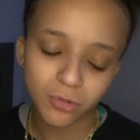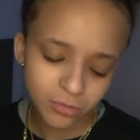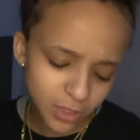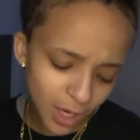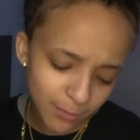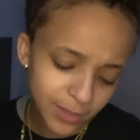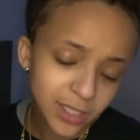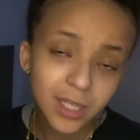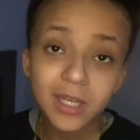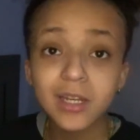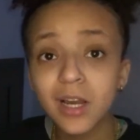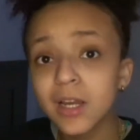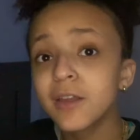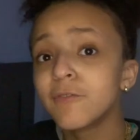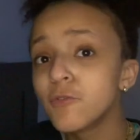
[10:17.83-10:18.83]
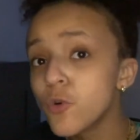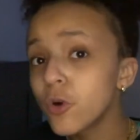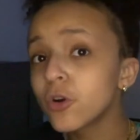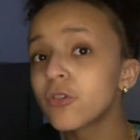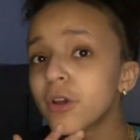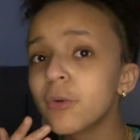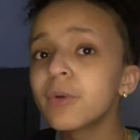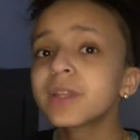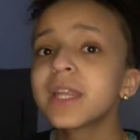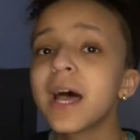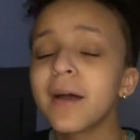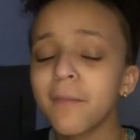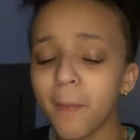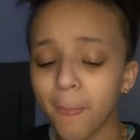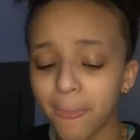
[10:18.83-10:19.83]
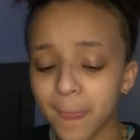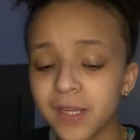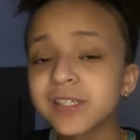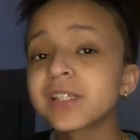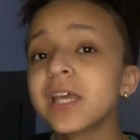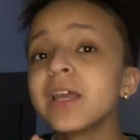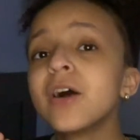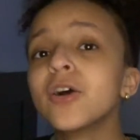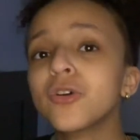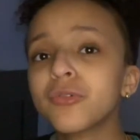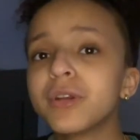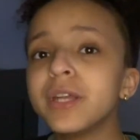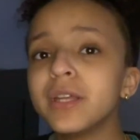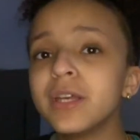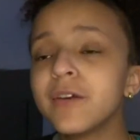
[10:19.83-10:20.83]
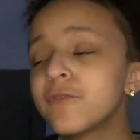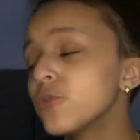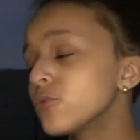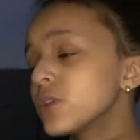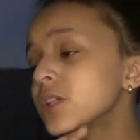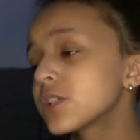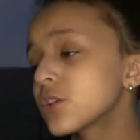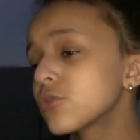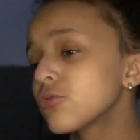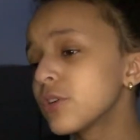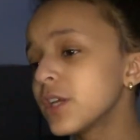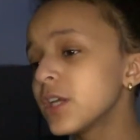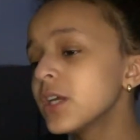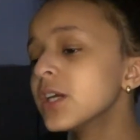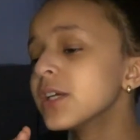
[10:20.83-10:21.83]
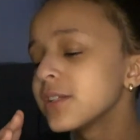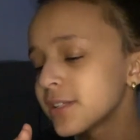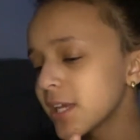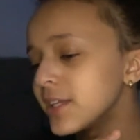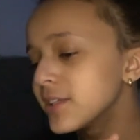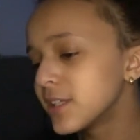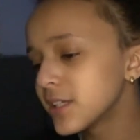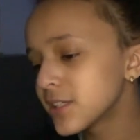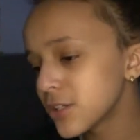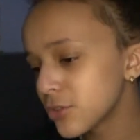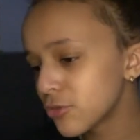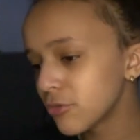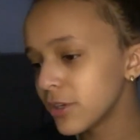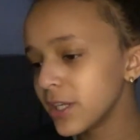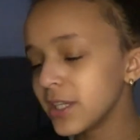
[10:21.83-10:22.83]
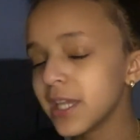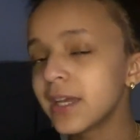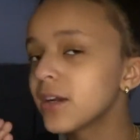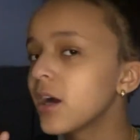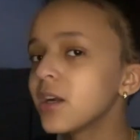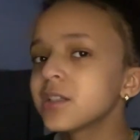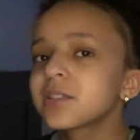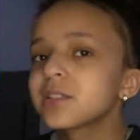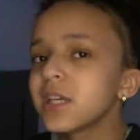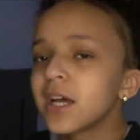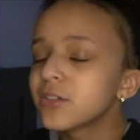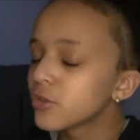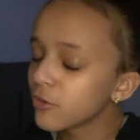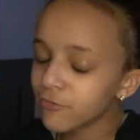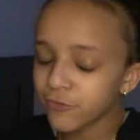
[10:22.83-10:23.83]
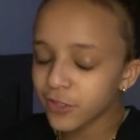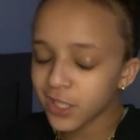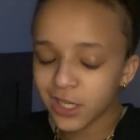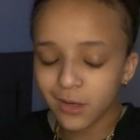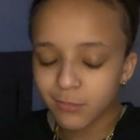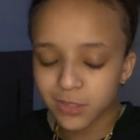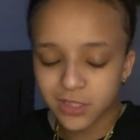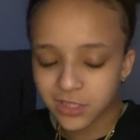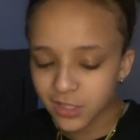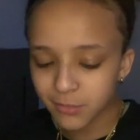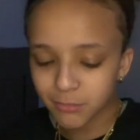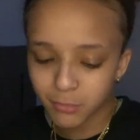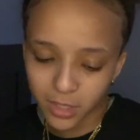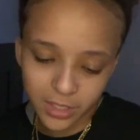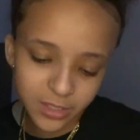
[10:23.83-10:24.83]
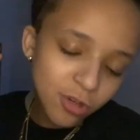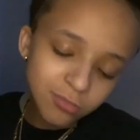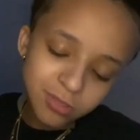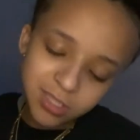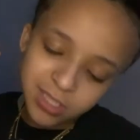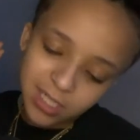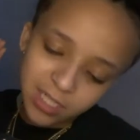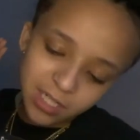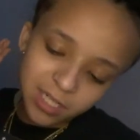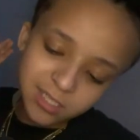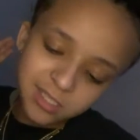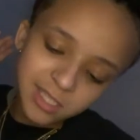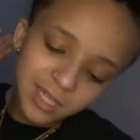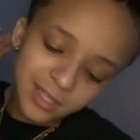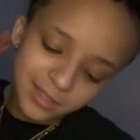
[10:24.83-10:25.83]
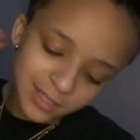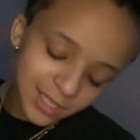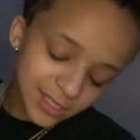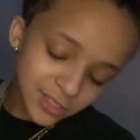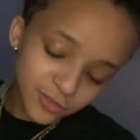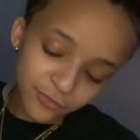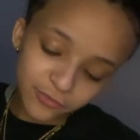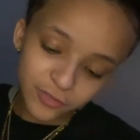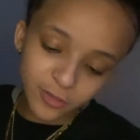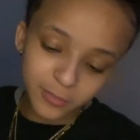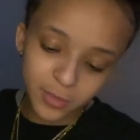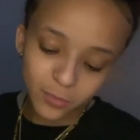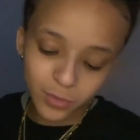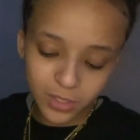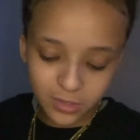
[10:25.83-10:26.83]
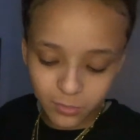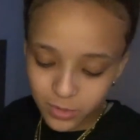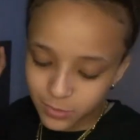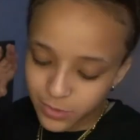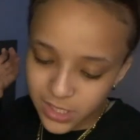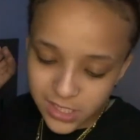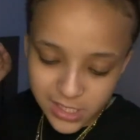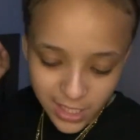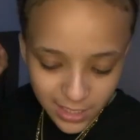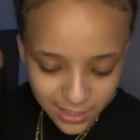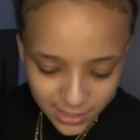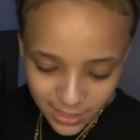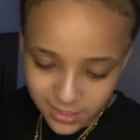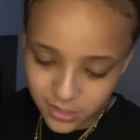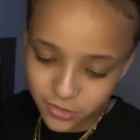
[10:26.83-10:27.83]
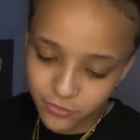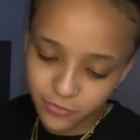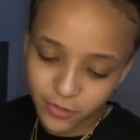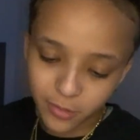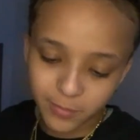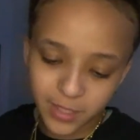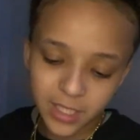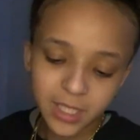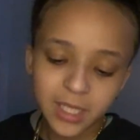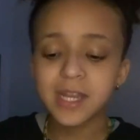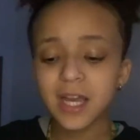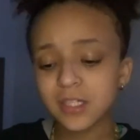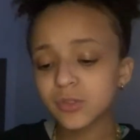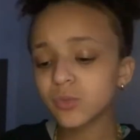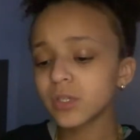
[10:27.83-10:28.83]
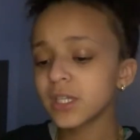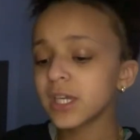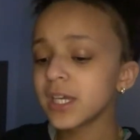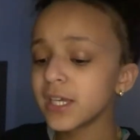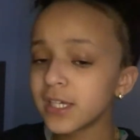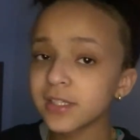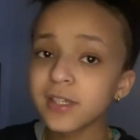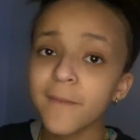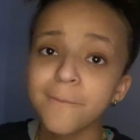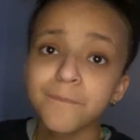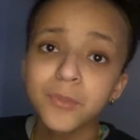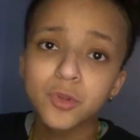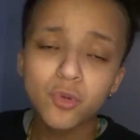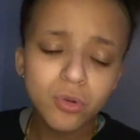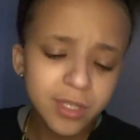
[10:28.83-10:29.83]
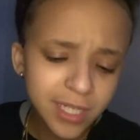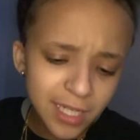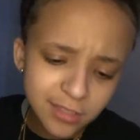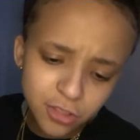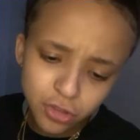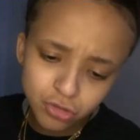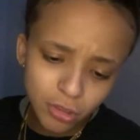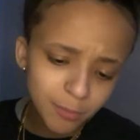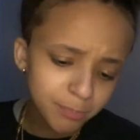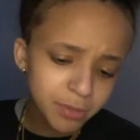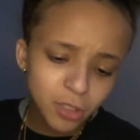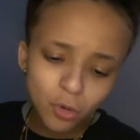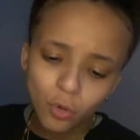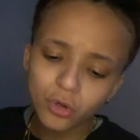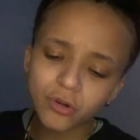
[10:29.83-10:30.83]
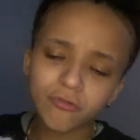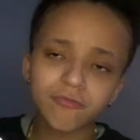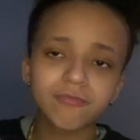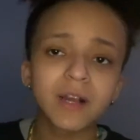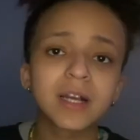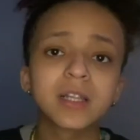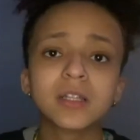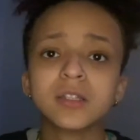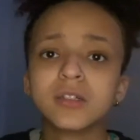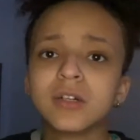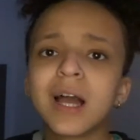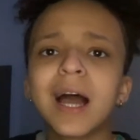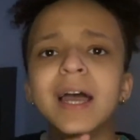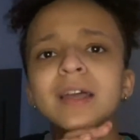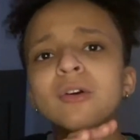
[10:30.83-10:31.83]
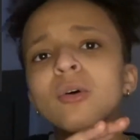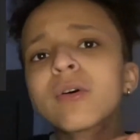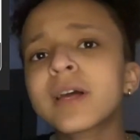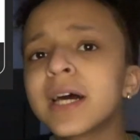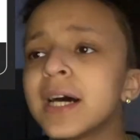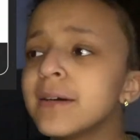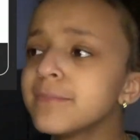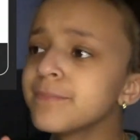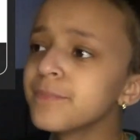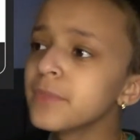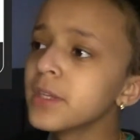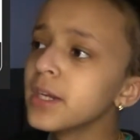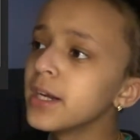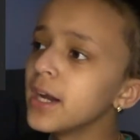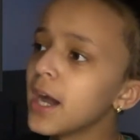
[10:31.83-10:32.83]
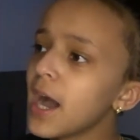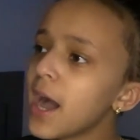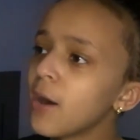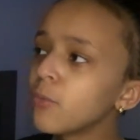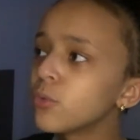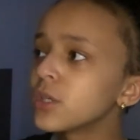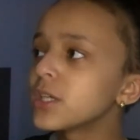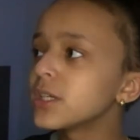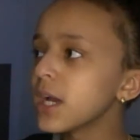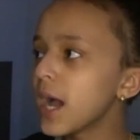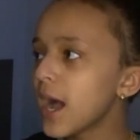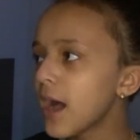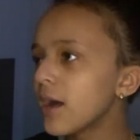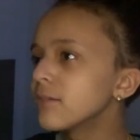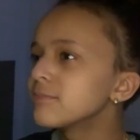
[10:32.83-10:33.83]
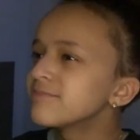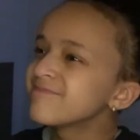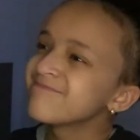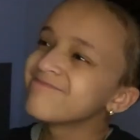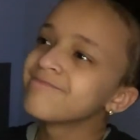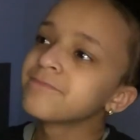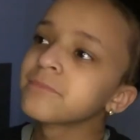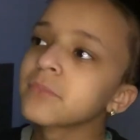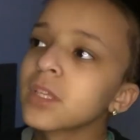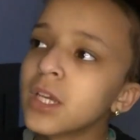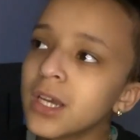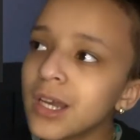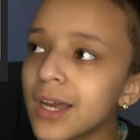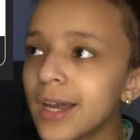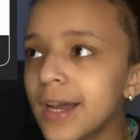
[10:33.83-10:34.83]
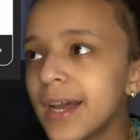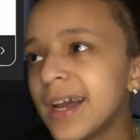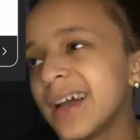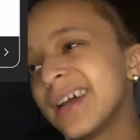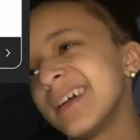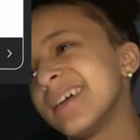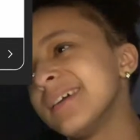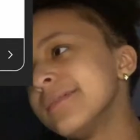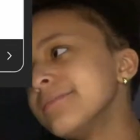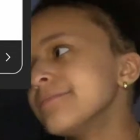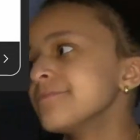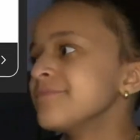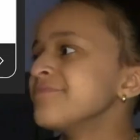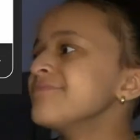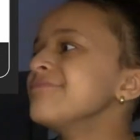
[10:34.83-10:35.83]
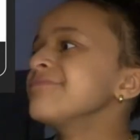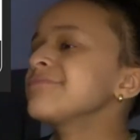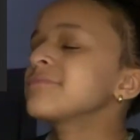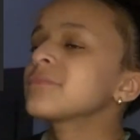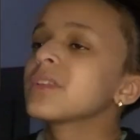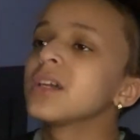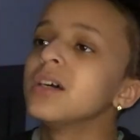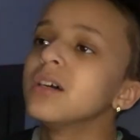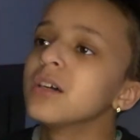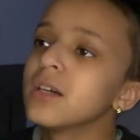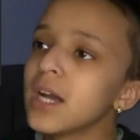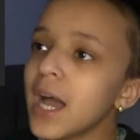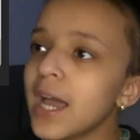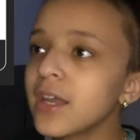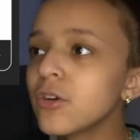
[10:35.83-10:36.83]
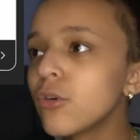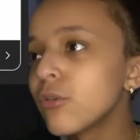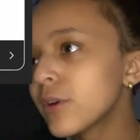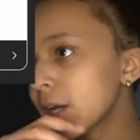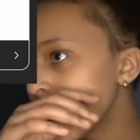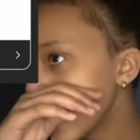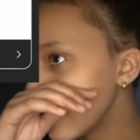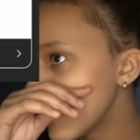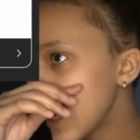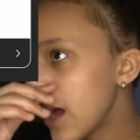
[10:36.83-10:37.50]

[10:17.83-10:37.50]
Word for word: Comment if you agree with that. Say agree. If you disagree, say disagree. Like honestly, I don't feel like I'm a simp, but you know what I'm saying. I say less. You feel me? We we we say less. You feel me? Next one is you get drippy on a regular. I ain't gonna cap. I wouldn't. I, mm, mm, I ain't gonna cap.